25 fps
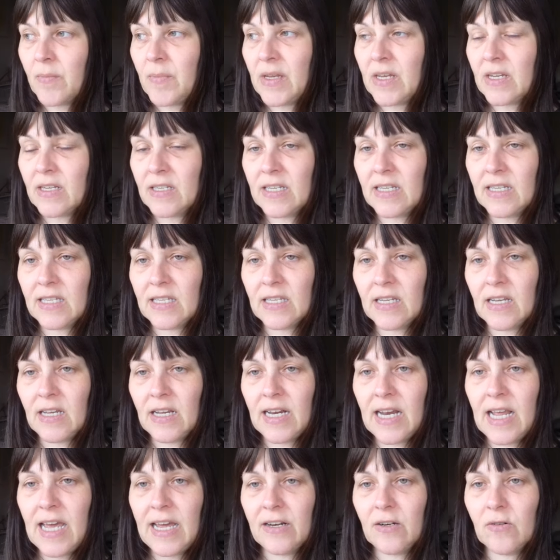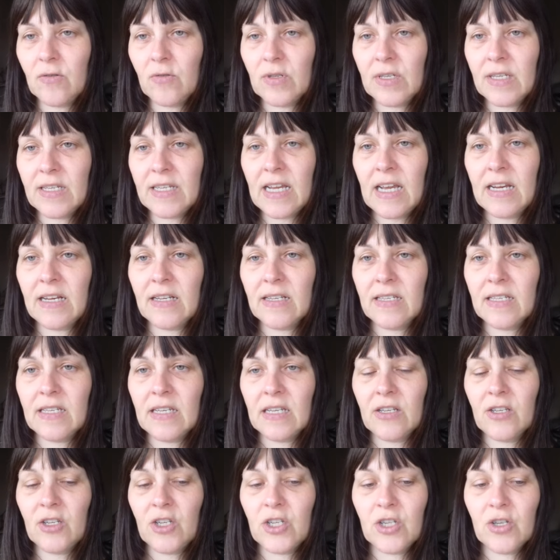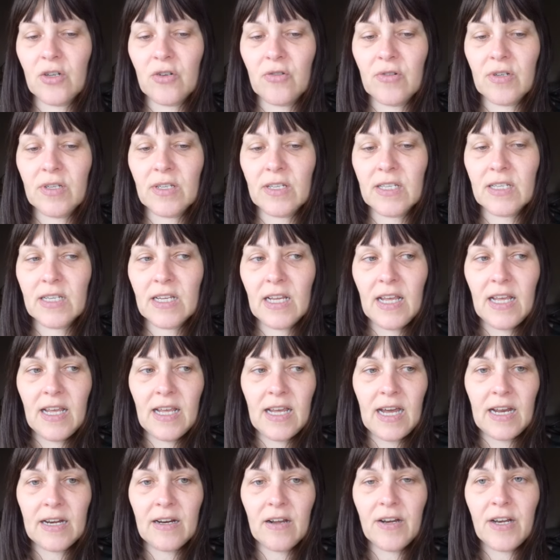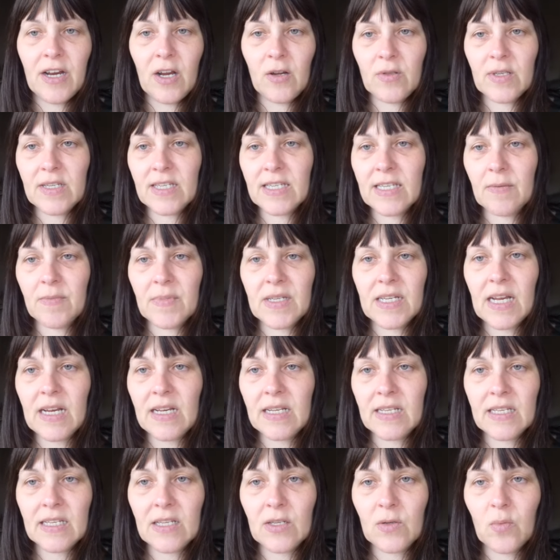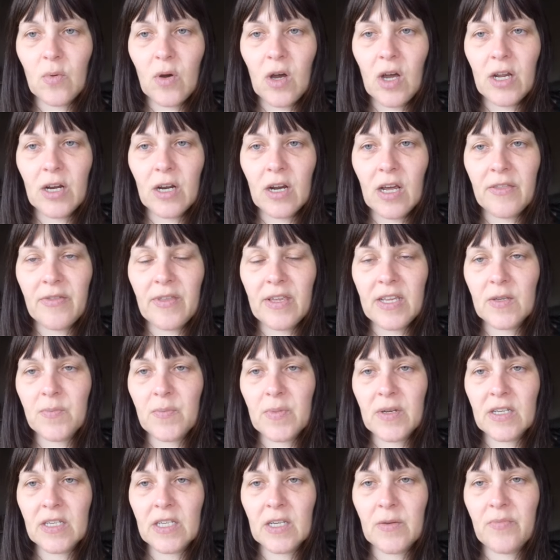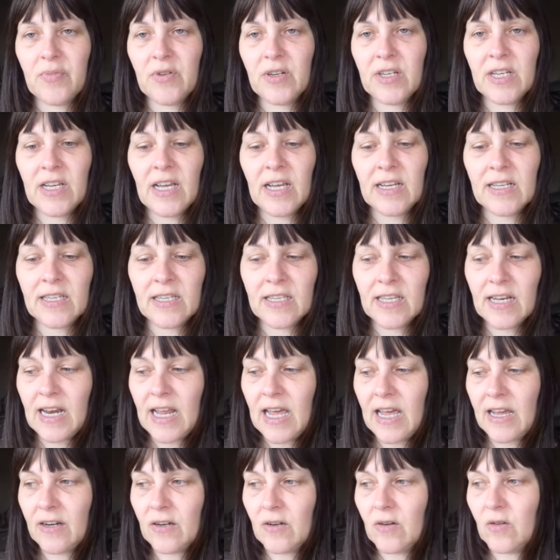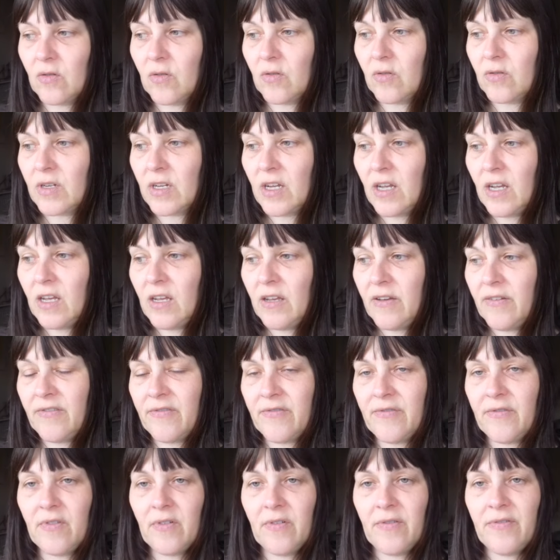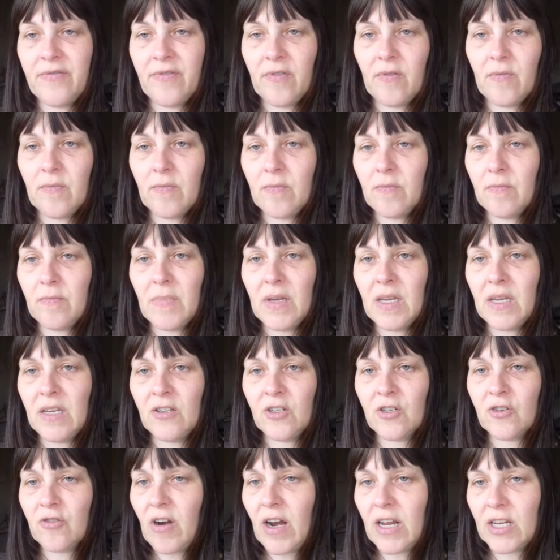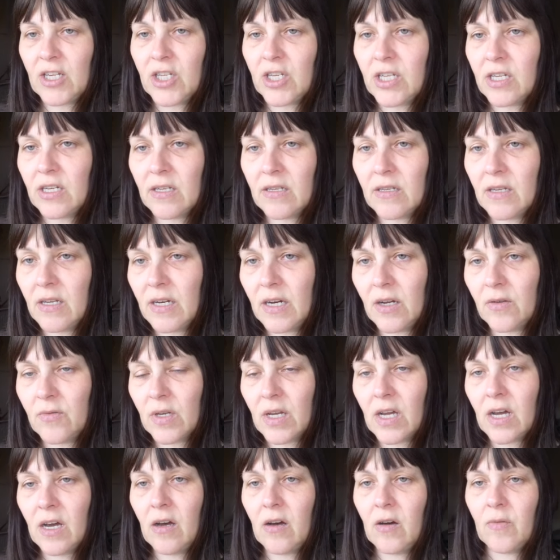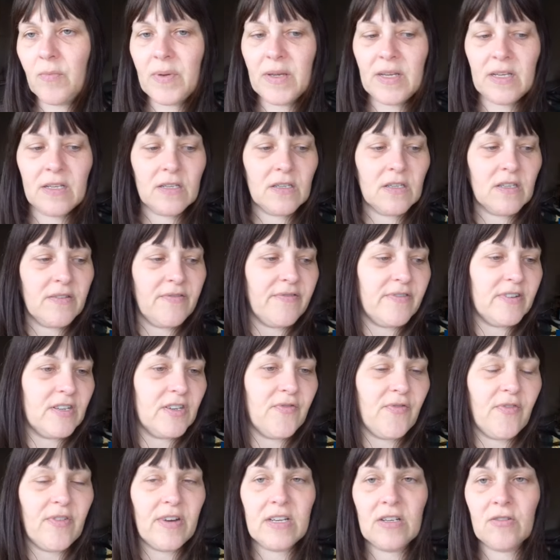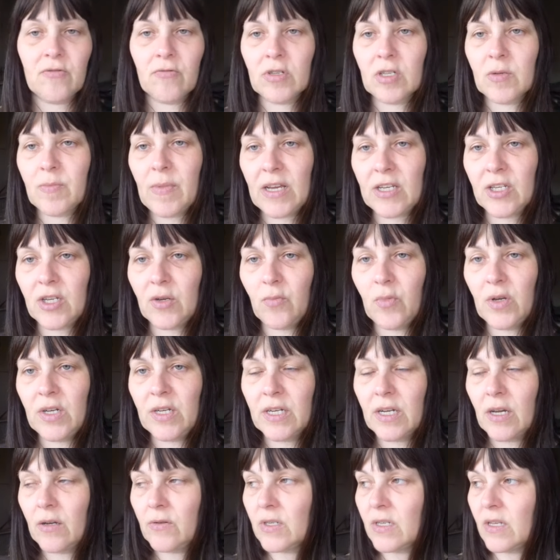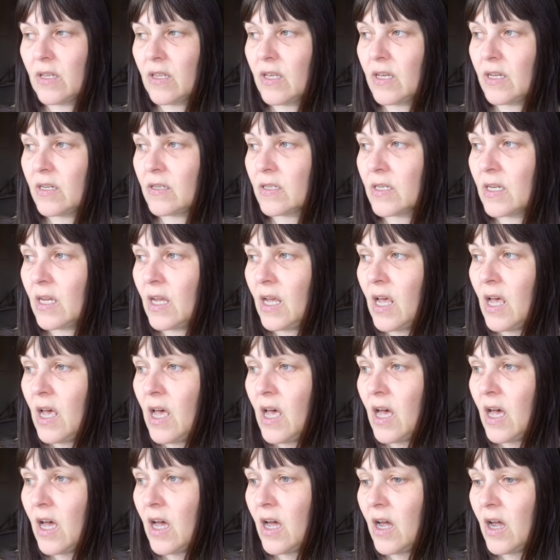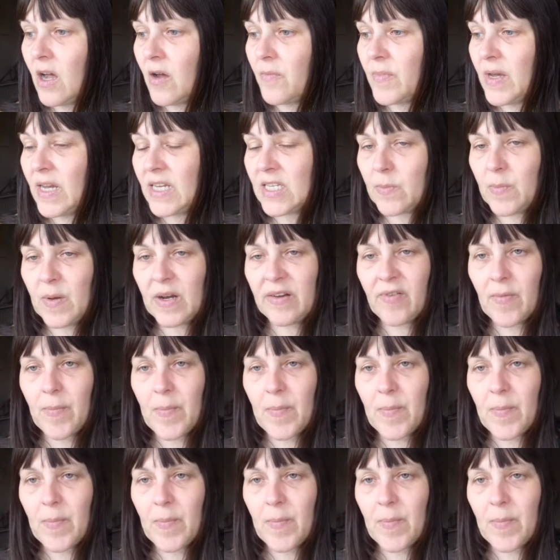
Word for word: because it's a landlord's tenancy insurance. And I know that some tenancies work like this because it protects the landlord from me trashing, you know, the carpets, the fridge freezer, or smashing windows and things. Um, it's a bit of a